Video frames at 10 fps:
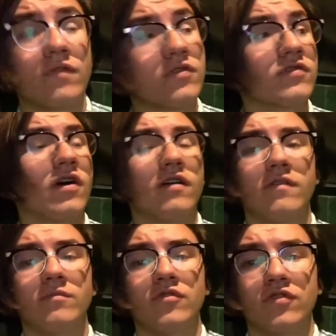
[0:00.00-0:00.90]
first
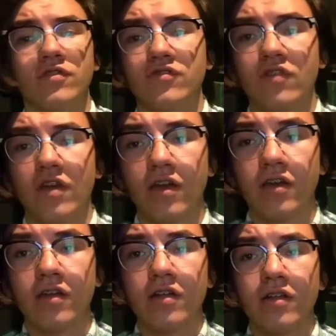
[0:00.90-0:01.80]
off, I'm just going to
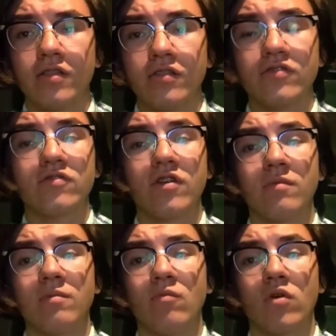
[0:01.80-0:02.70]
say this is
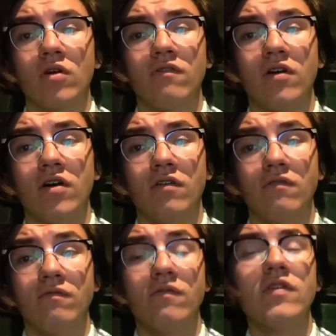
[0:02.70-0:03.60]
going to be more of a
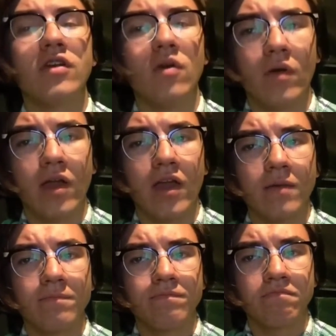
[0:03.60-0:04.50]
video
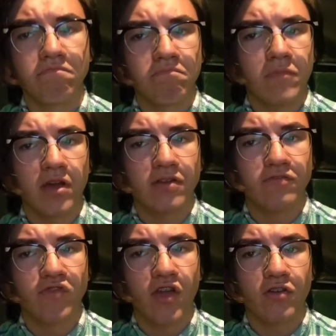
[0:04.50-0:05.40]
game
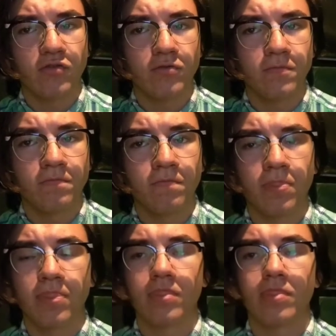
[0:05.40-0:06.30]
kind of channel.
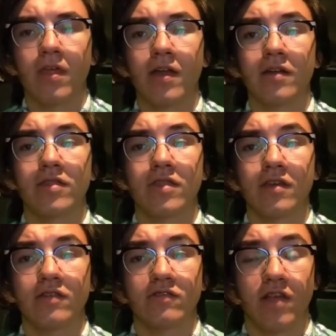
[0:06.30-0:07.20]
Like
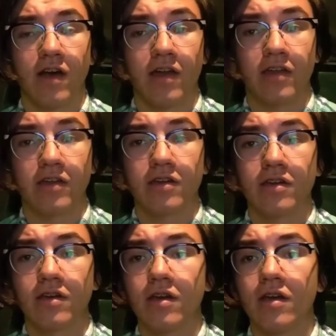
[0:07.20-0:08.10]
things
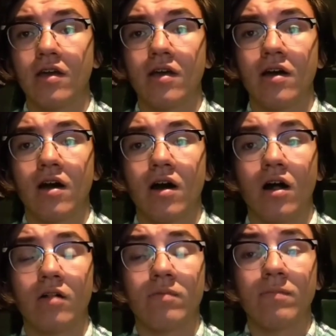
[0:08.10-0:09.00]
like
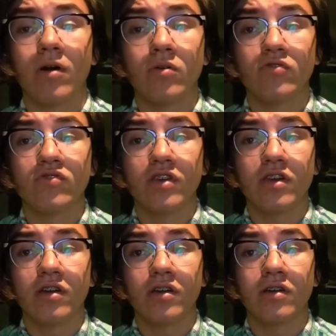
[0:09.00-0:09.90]
I'll be
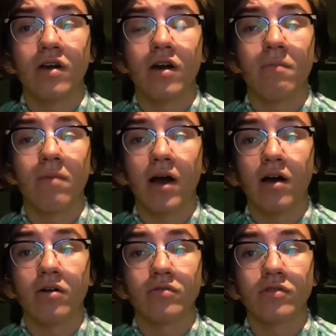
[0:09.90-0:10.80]
posting
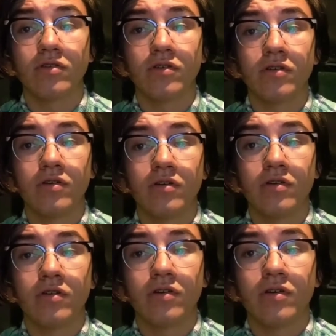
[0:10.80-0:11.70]
about
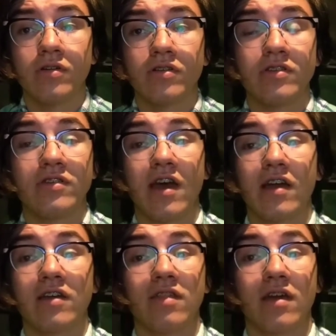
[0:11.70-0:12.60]

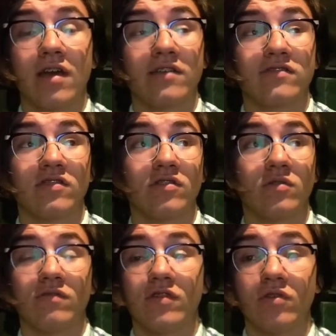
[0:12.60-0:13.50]
tech that has to
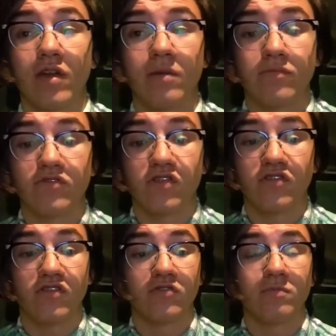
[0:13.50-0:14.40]
deal with video games,
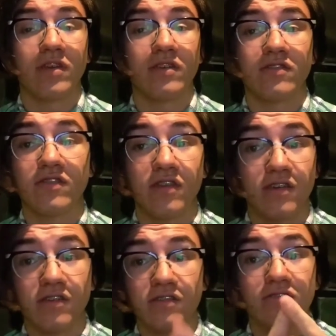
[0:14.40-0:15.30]
such as
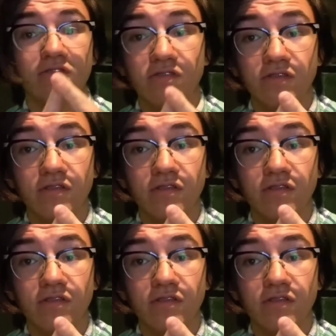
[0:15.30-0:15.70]
PCs,